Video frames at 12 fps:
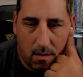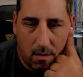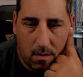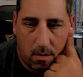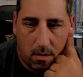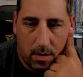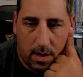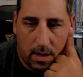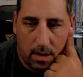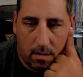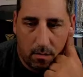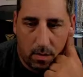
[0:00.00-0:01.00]
Hold
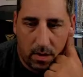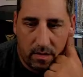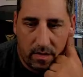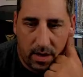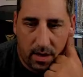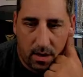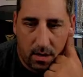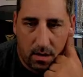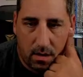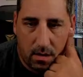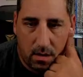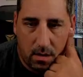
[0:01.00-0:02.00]
on 1 second.
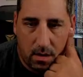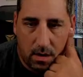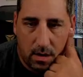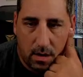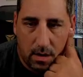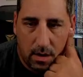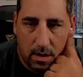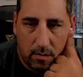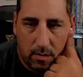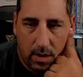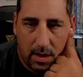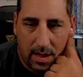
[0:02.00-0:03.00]

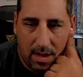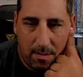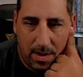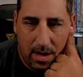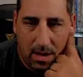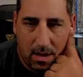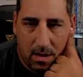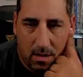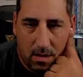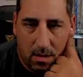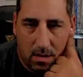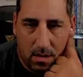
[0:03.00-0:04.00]
Will it let me?
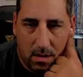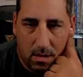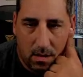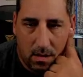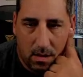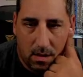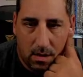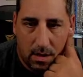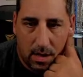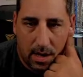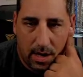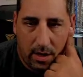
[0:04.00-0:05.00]

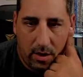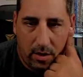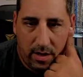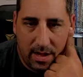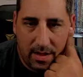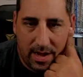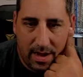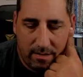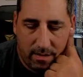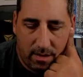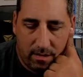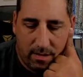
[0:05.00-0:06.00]
Can I do
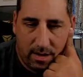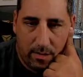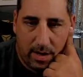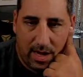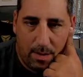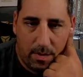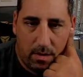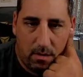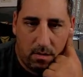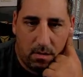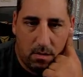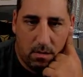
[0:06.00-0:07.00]
10,000 and see what happens?